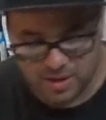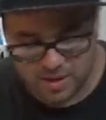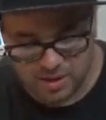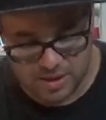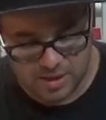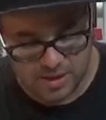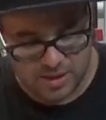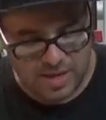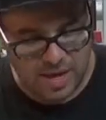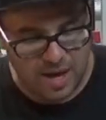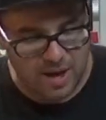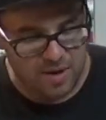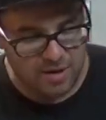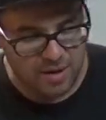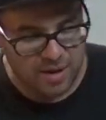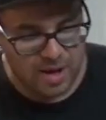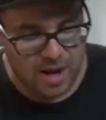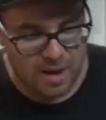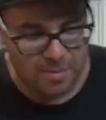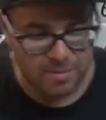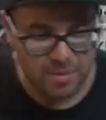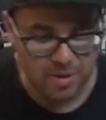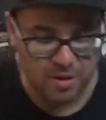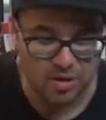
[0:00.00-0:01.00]
these out,
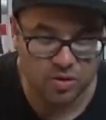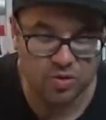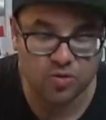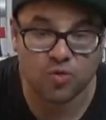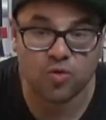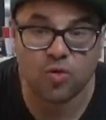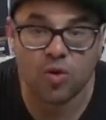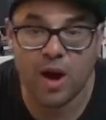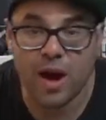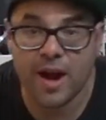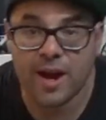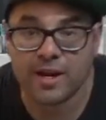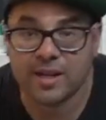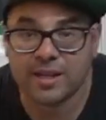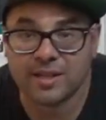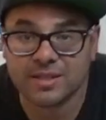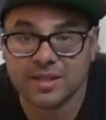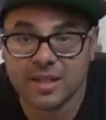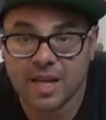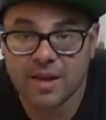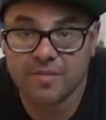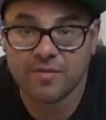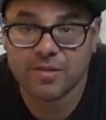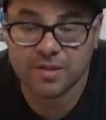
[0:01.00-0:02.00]
and I'm gonna try to
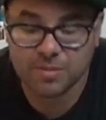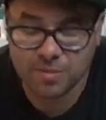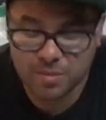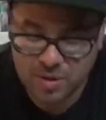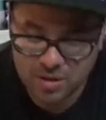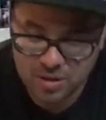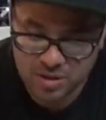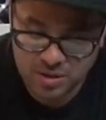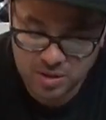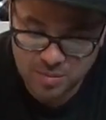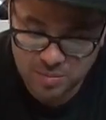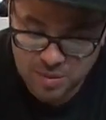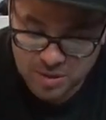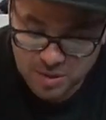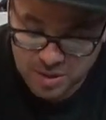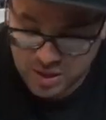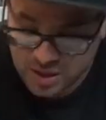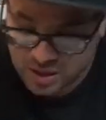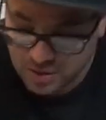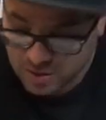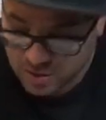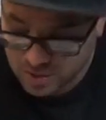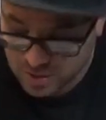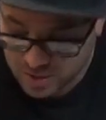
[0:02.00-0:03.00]
save as much of the
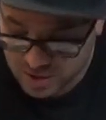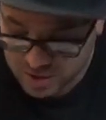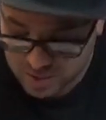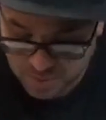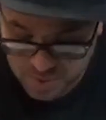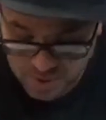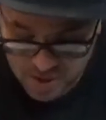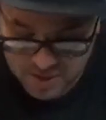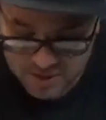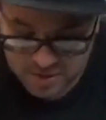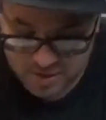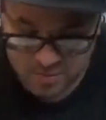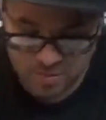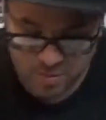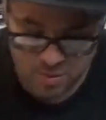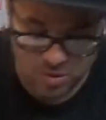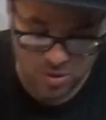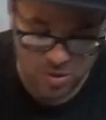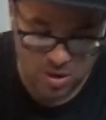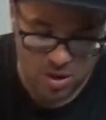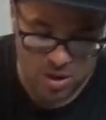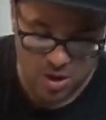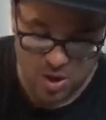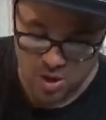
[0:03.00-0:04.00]
material as
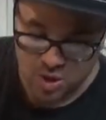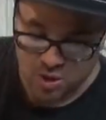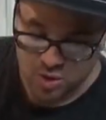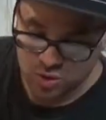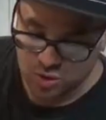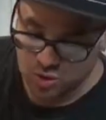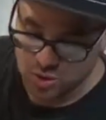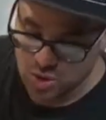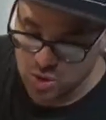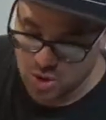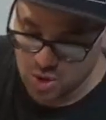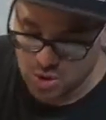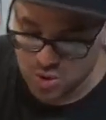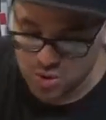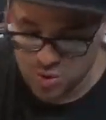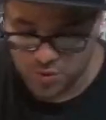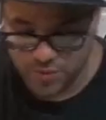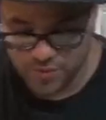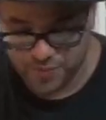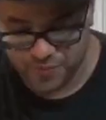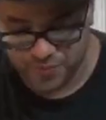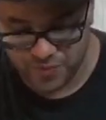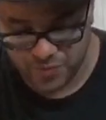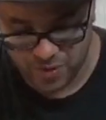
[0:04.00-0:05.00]
possible.
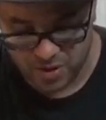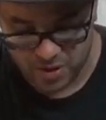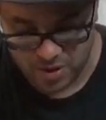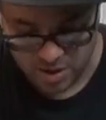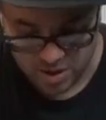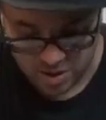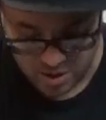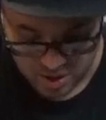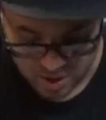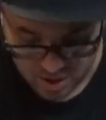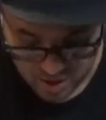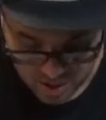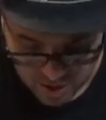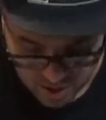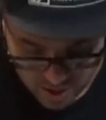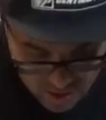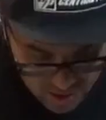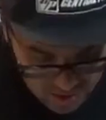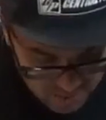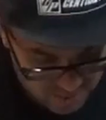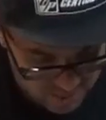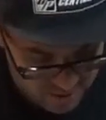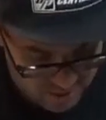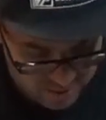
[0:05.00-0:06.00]
So
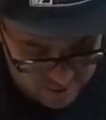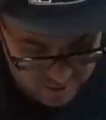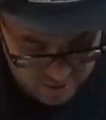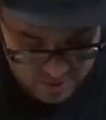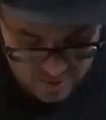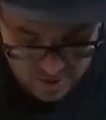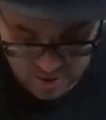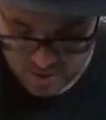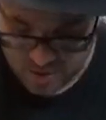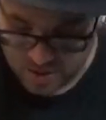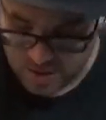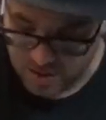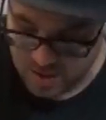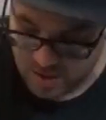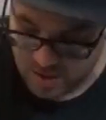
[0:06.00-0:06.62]
I'm gonna start